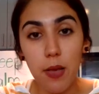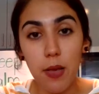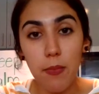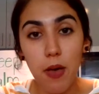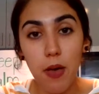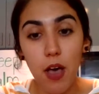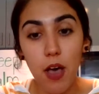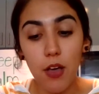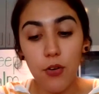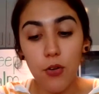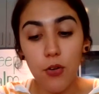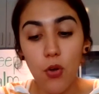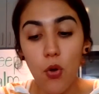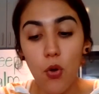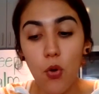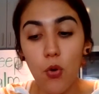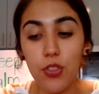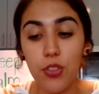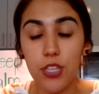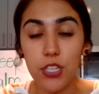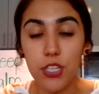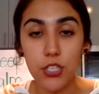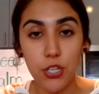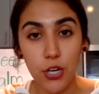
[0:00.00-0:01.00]
model
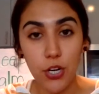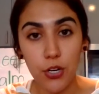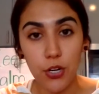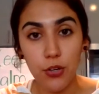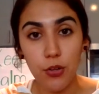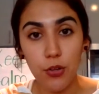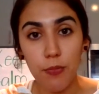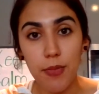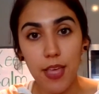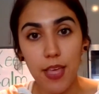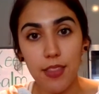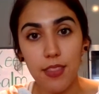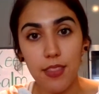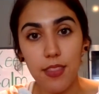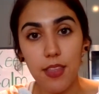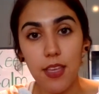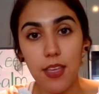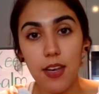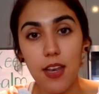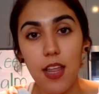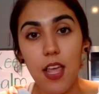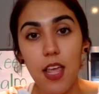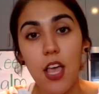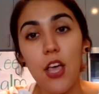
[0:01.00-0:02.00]
or the turtle
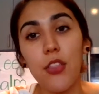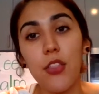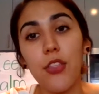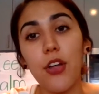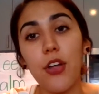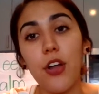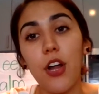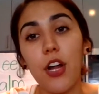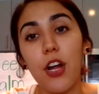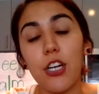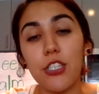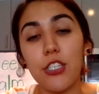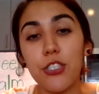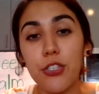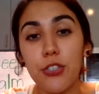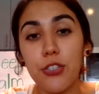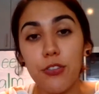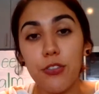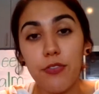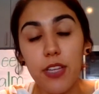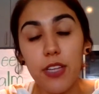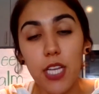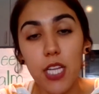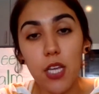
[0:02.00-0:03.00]
method, there are
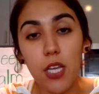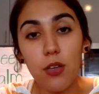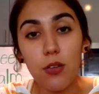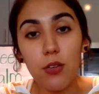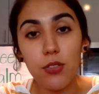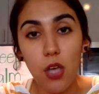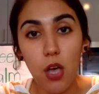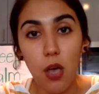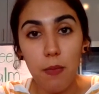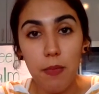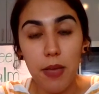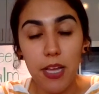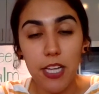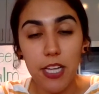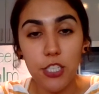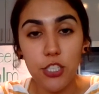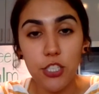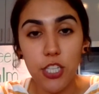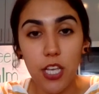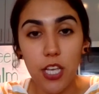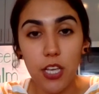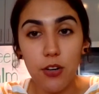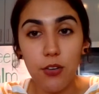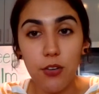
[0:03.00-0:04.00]
2 videos on my
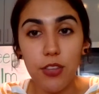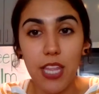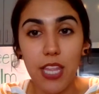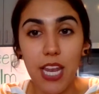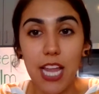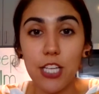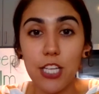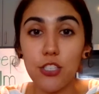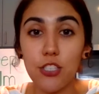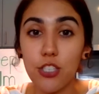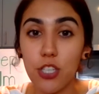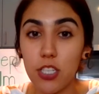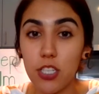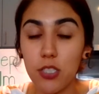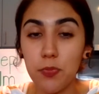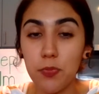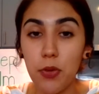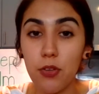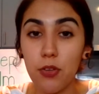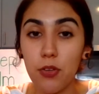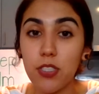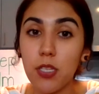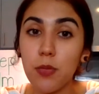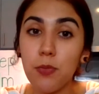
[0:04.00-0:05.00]
channel that I just
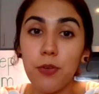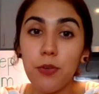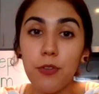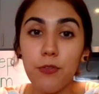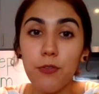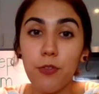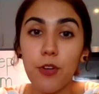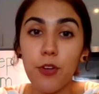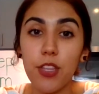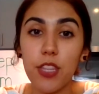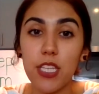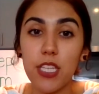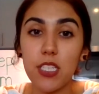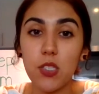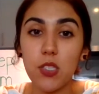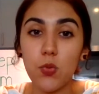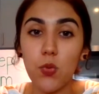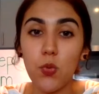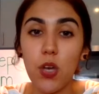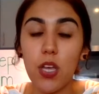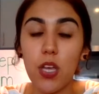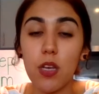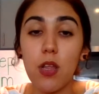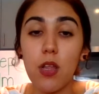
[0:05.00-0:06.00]
posted before this
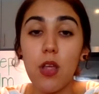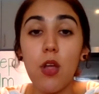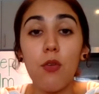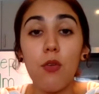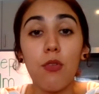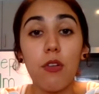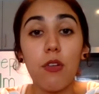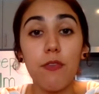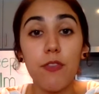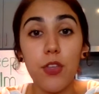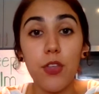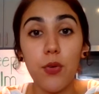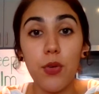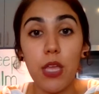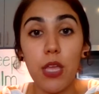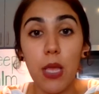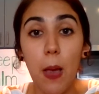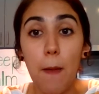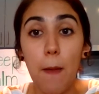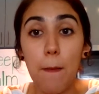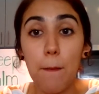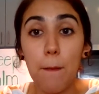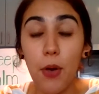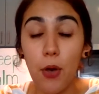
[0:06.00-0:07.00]
one
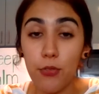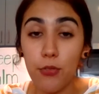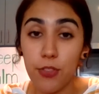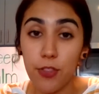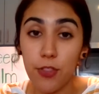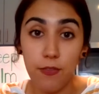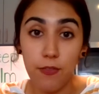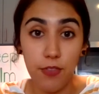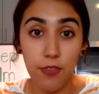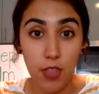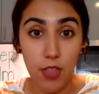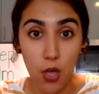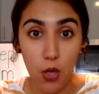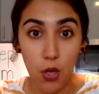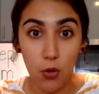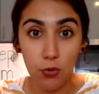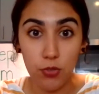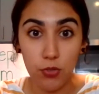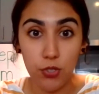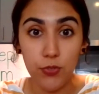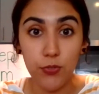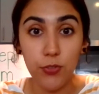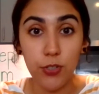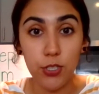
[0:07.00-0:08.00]
reviewing both of
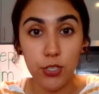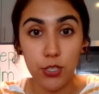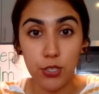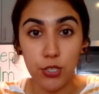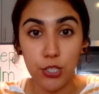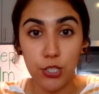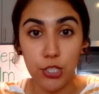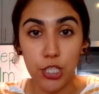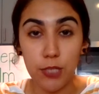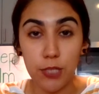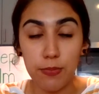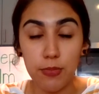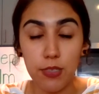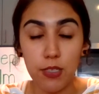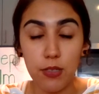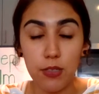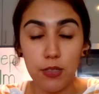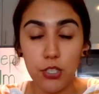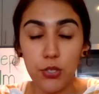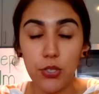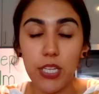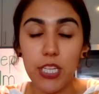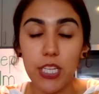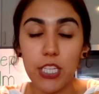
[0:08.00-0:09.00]
those for
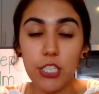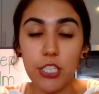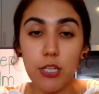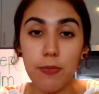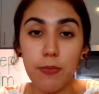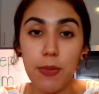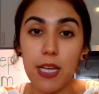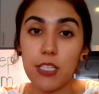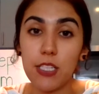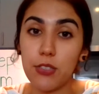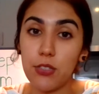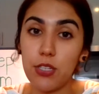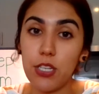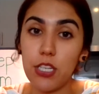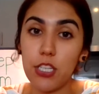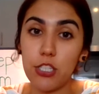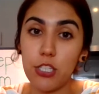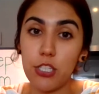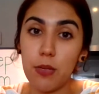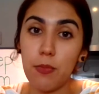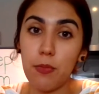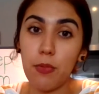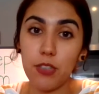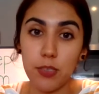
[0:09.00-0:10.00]
2-digit by
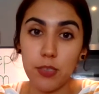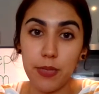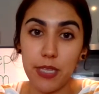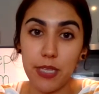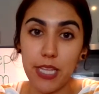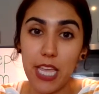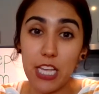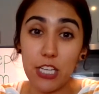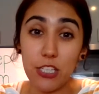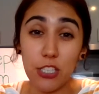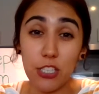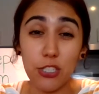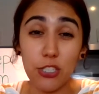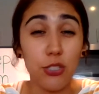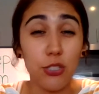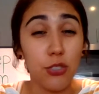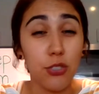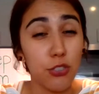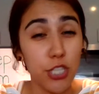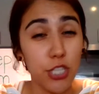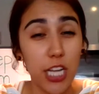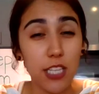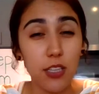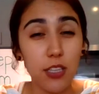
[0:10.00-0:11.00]
2-digit multiplication. So
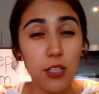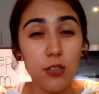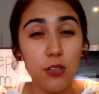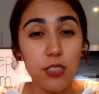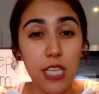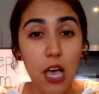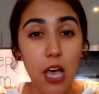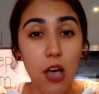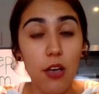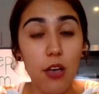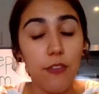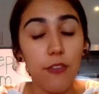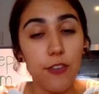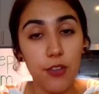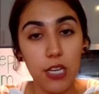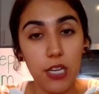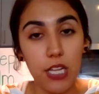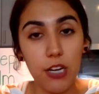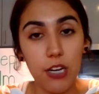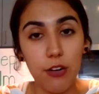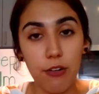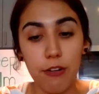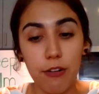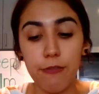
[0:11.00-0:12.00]
check those out if you
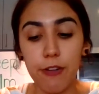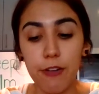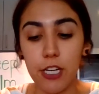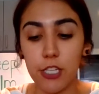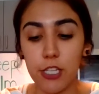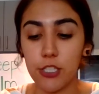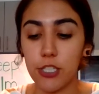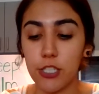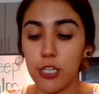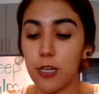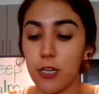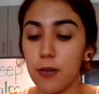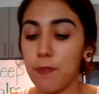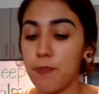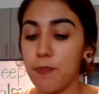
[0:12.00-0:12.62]
need a refresher.